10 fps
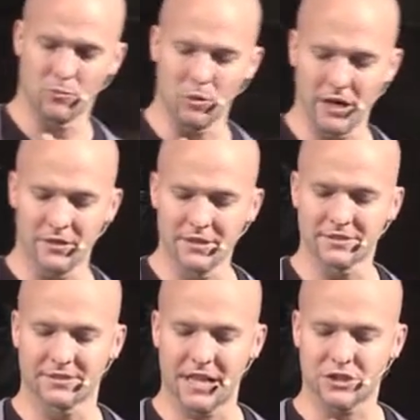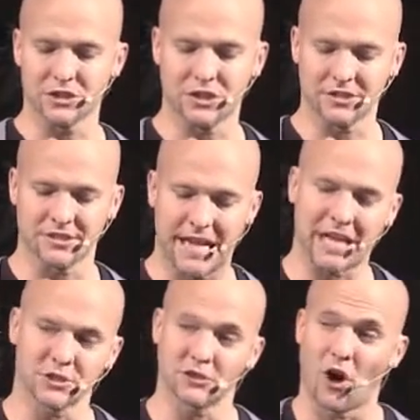in this section, Jesus is
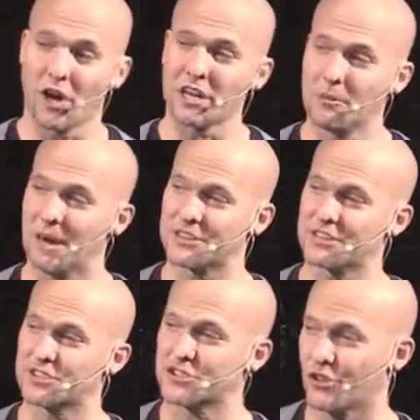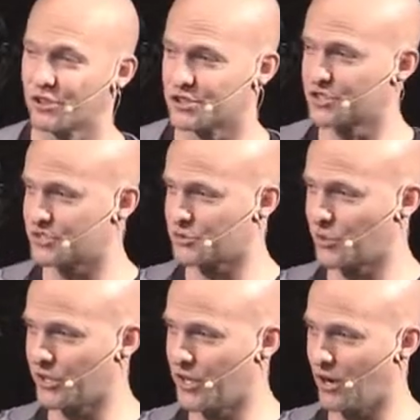actually talking about the church, just so
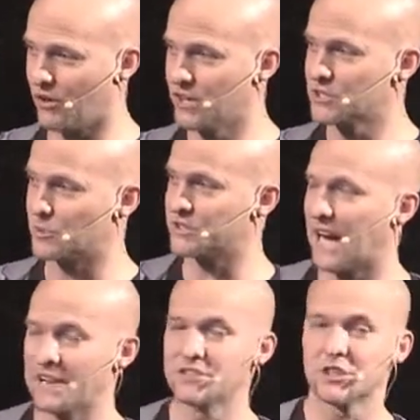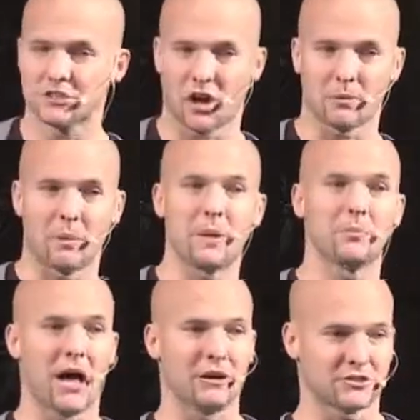we know. So he's not even just talking about
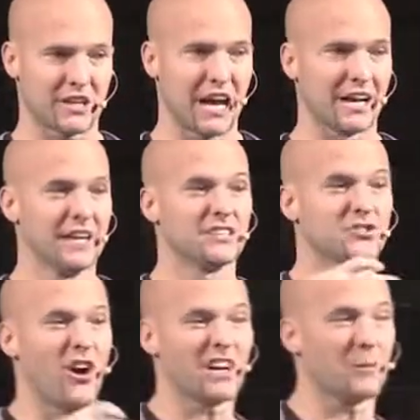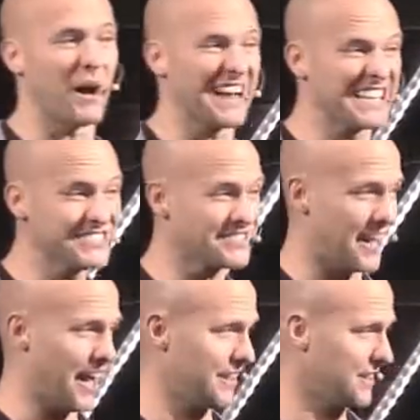people outside. He's talking about
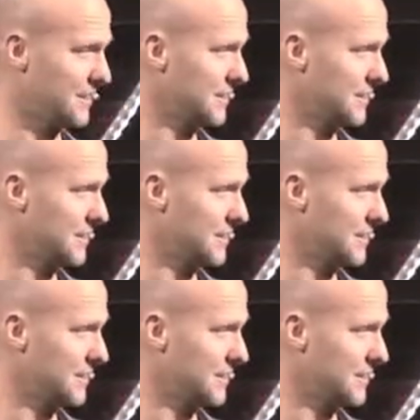inside.